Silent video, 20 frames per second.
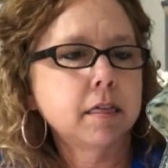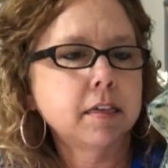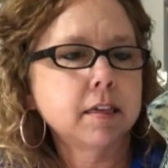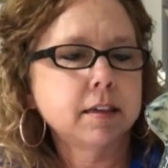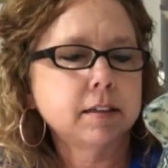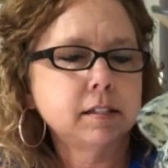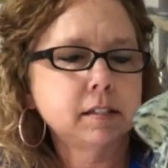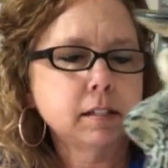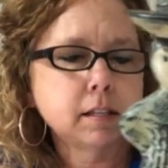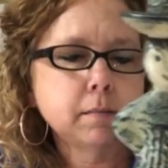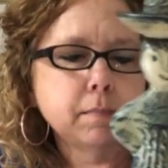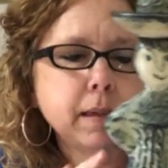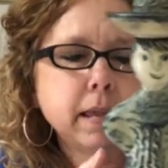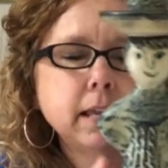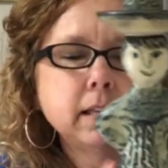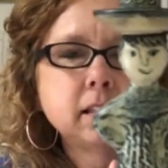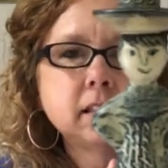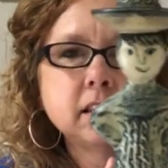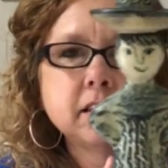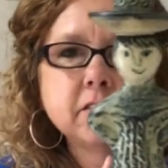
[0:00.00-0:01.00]
this
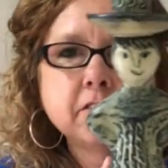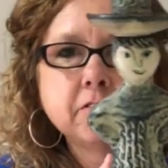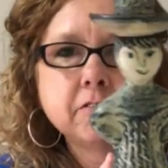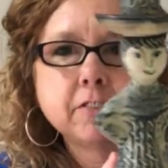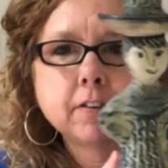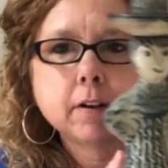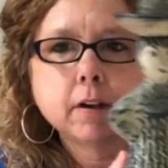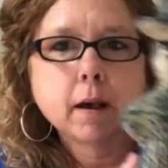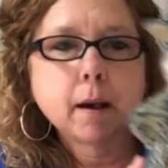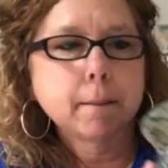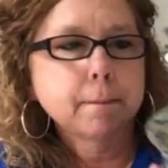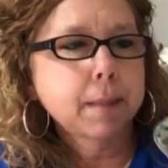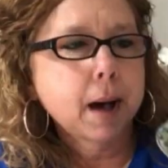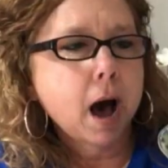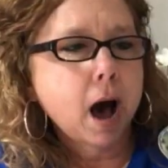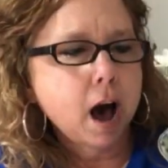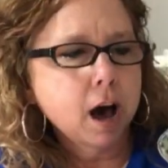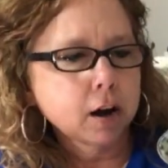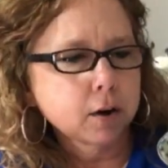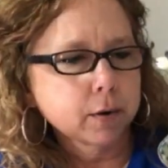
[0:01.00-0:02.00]
piece of
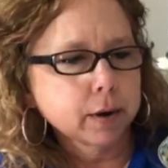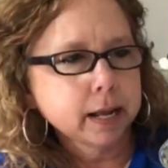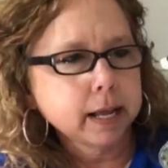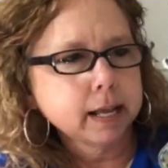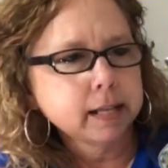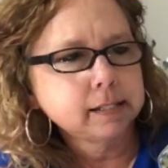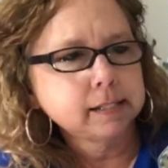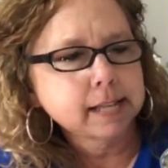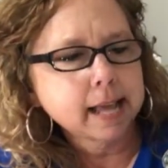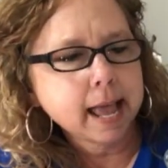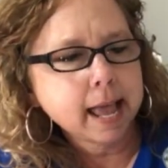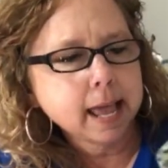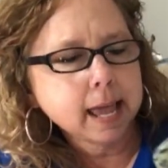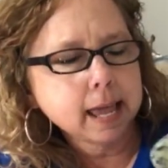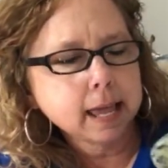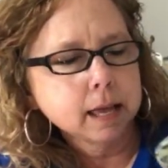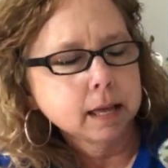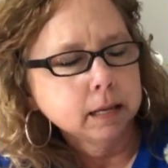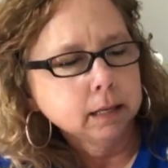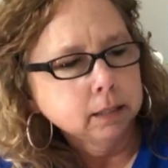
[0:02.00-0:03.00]
pottery. It's
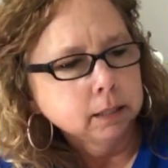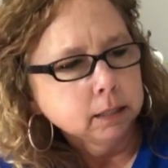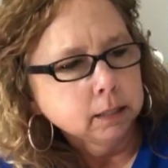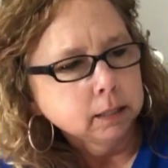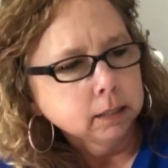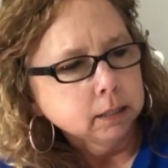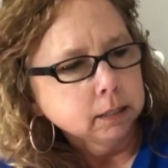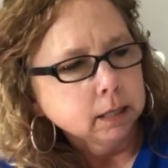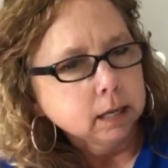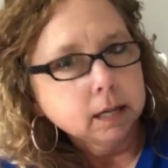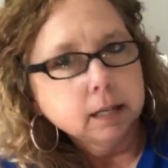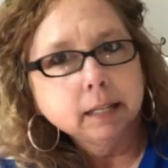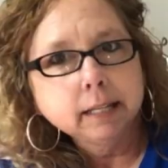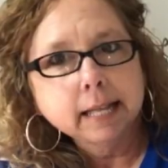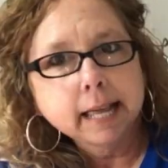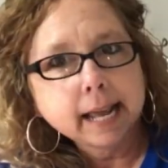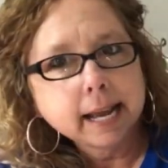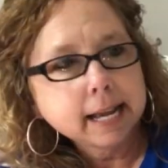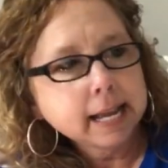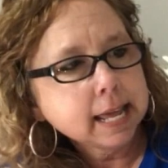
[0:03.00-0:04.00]
a, a
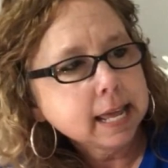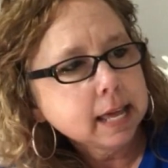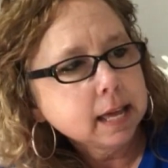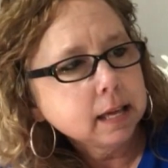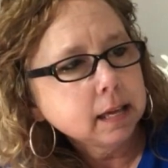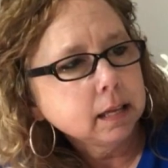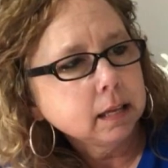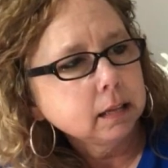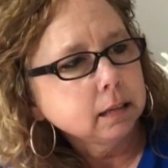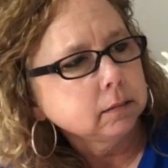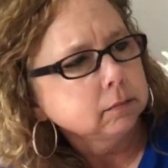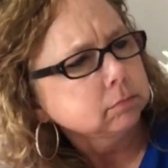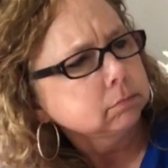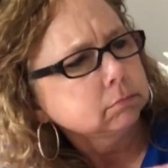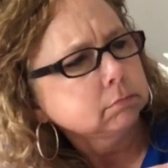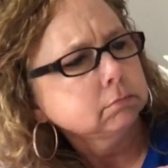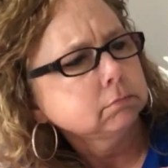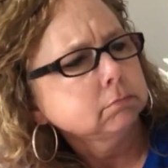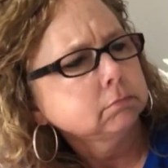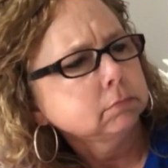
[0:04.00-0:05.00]
lady
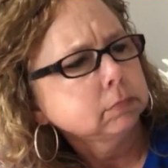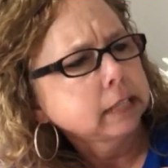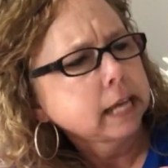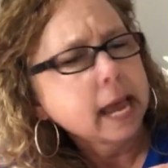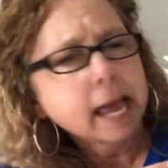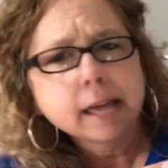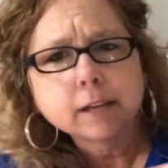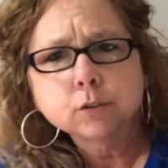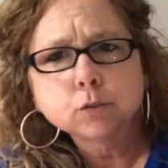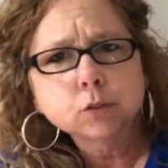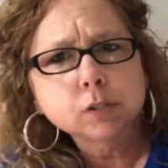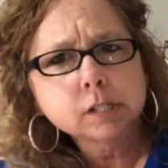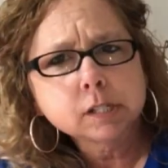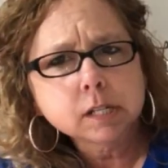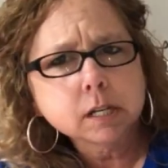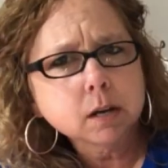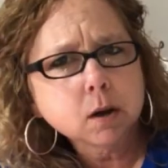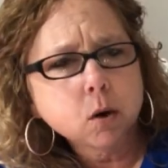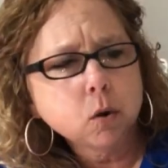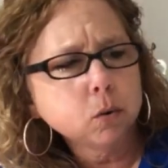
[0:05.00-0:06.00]

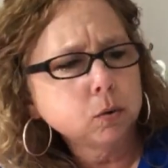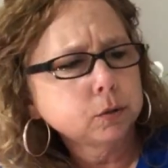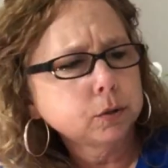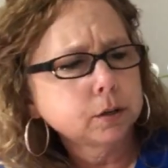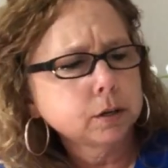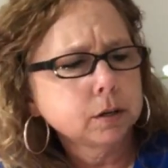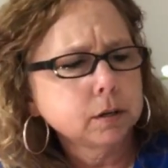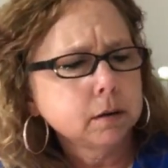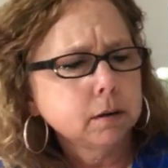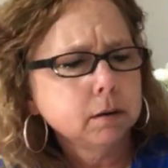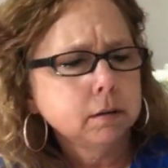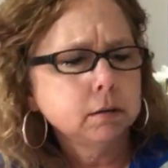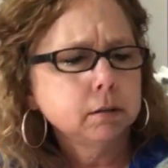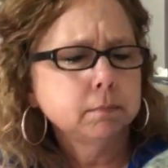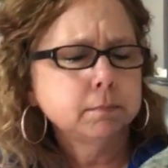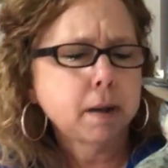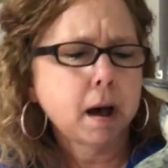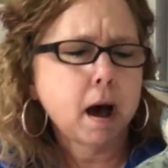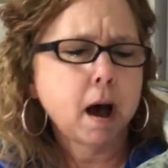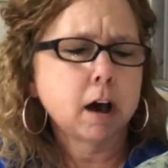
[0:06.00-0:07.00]
candlestick holder
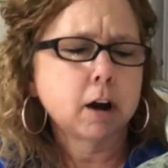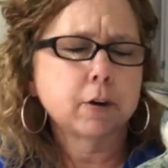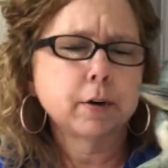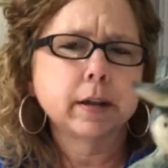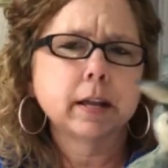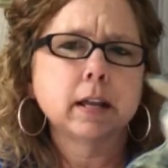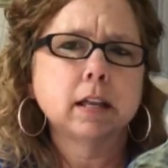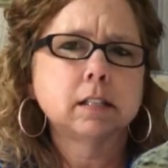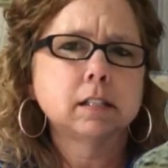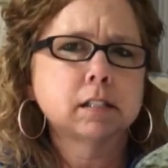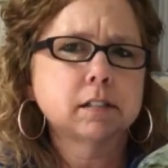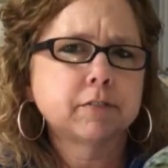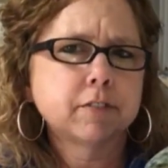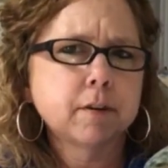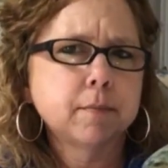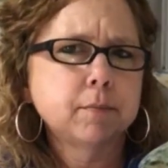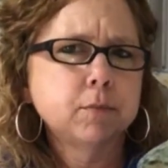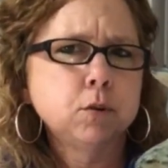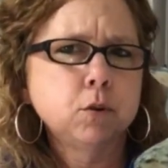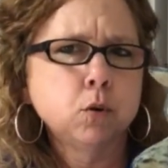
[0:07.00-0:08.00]
pottery. It's
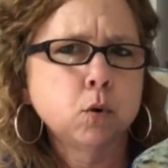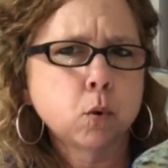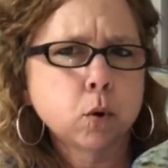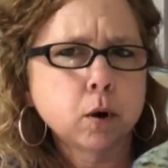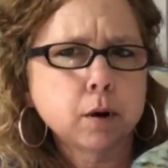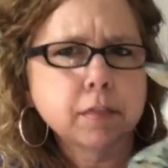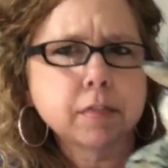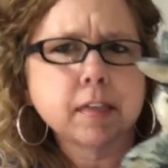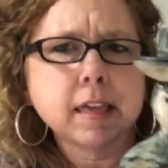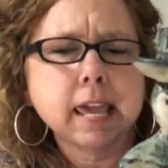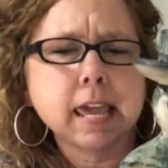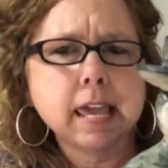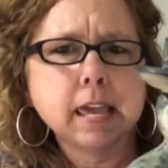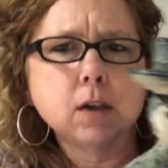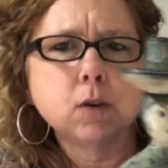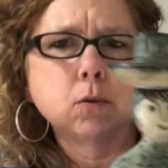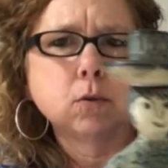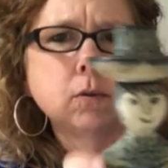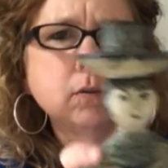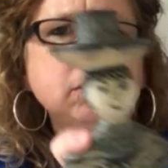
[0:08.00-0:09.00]
from North
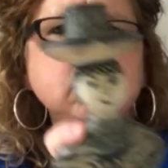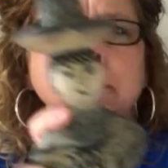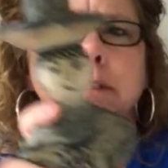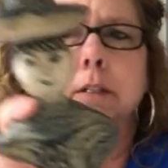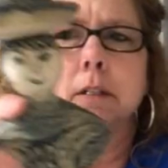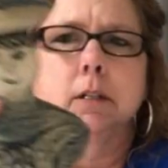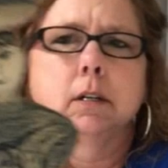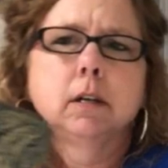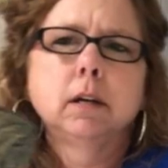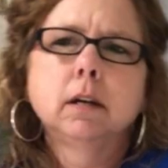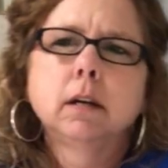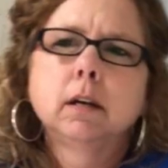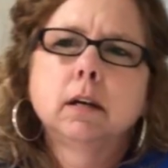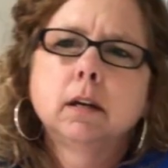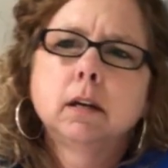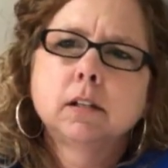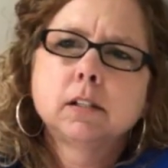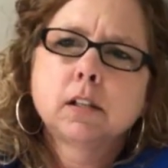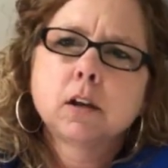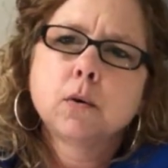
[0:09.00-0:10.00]
Eagle.
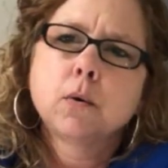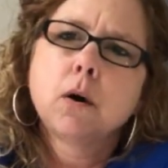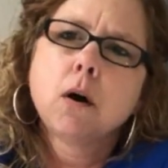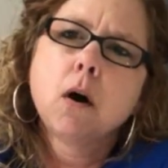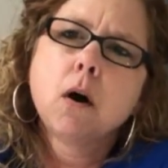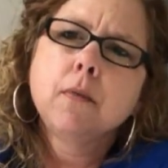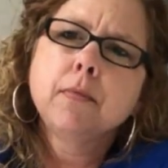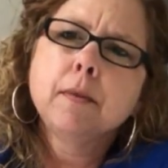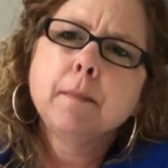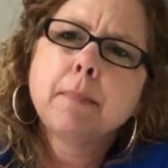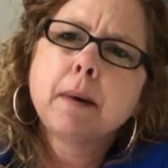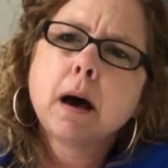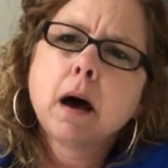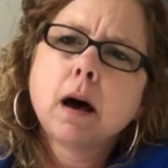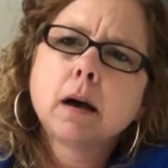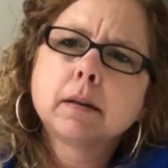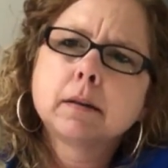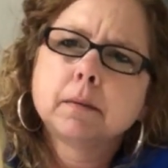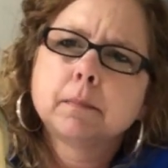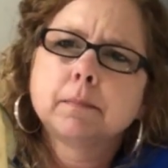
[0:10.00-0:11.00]
So on the
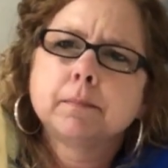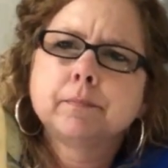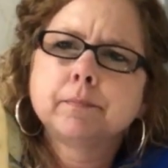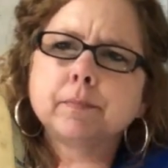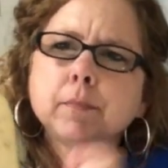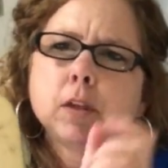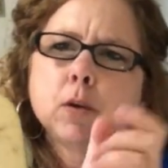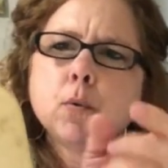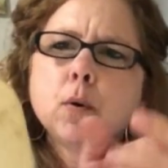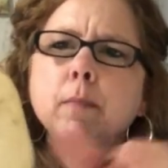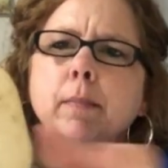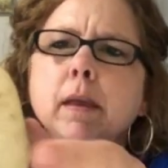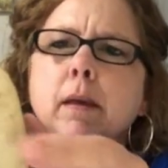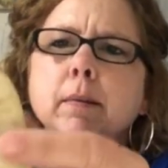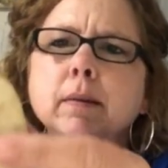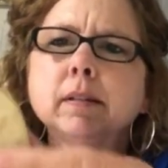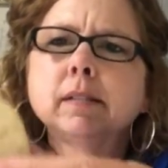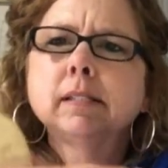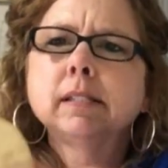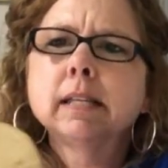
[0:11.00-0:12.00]
bottom, you won't be
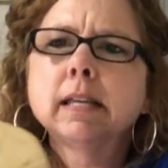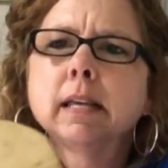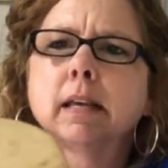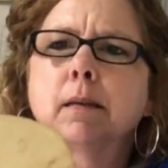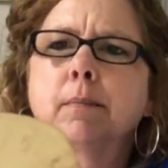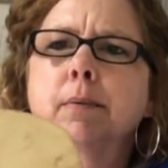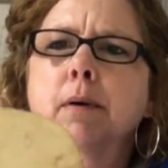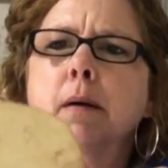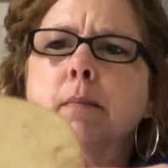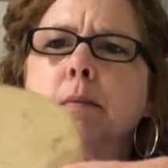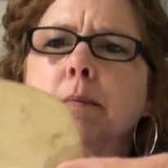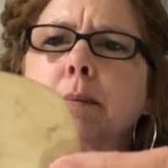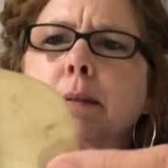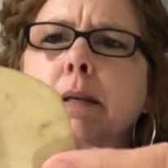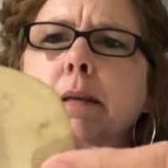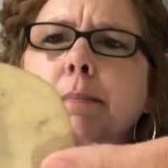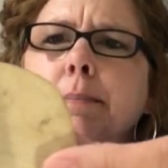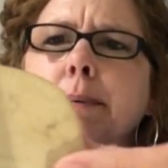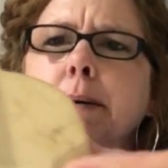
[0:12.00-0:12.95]
able to see it probably,